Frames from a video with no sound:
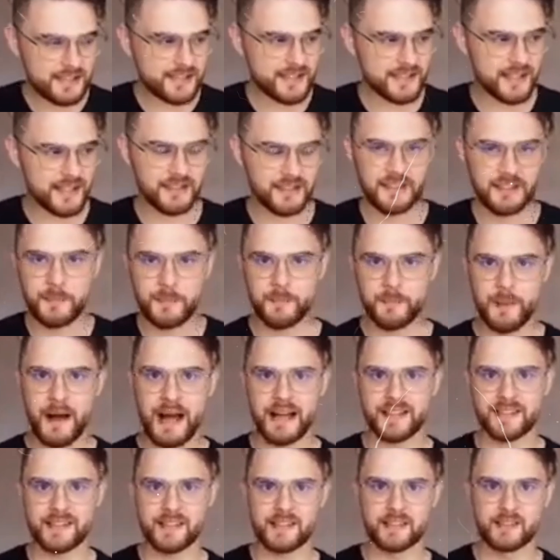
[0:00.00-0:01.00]
instantly
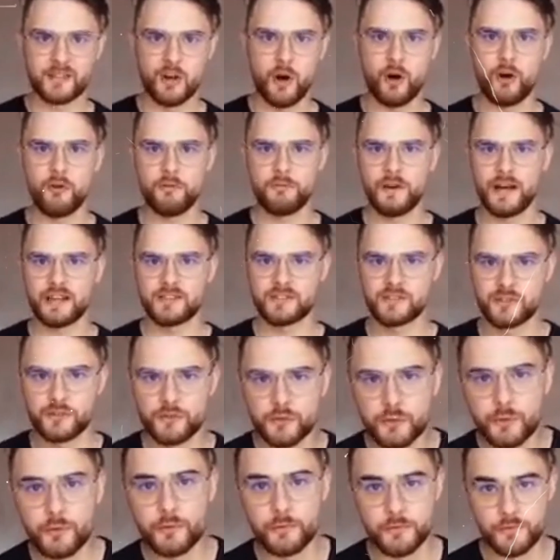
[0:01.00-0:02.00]
passes off as
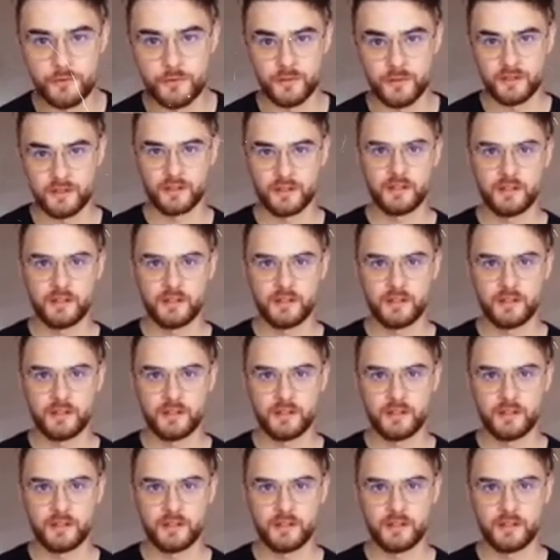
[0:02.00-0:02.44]
truth.